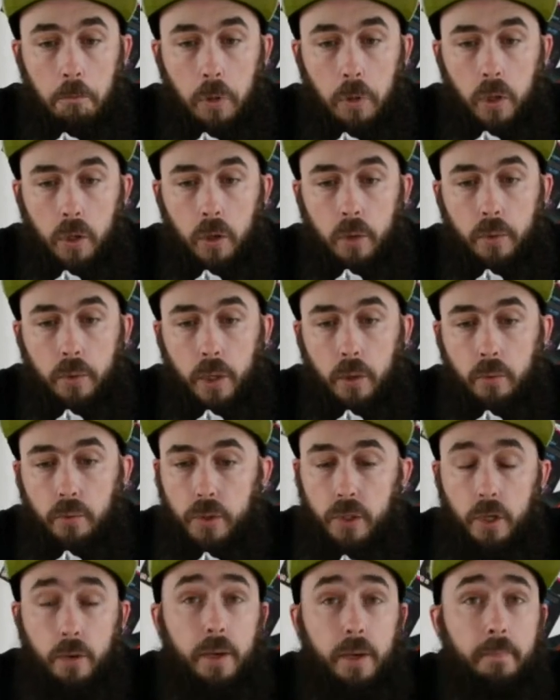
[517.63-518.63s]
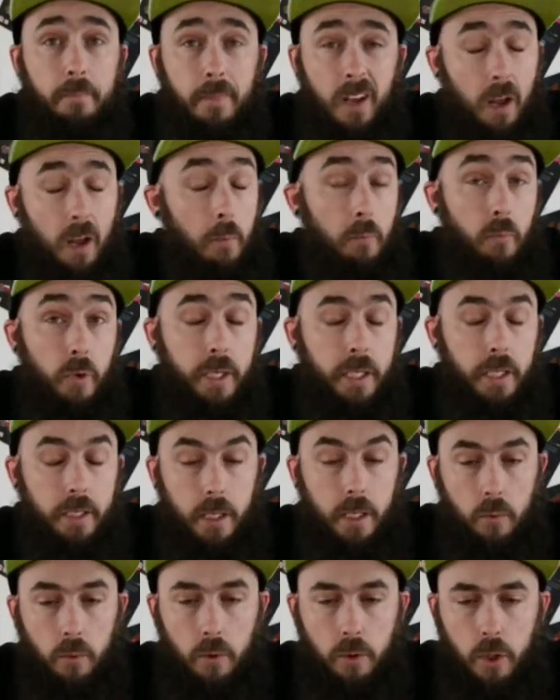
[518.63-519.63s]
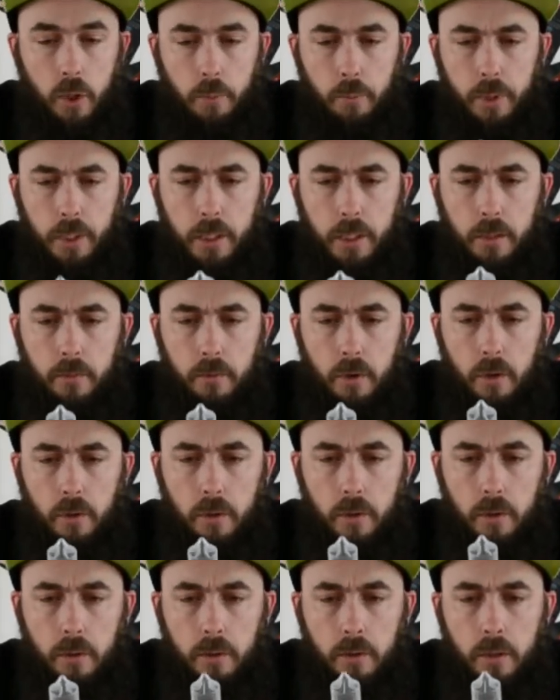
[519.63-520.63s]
Oh no, sorry, I'm reading that one completely wrong.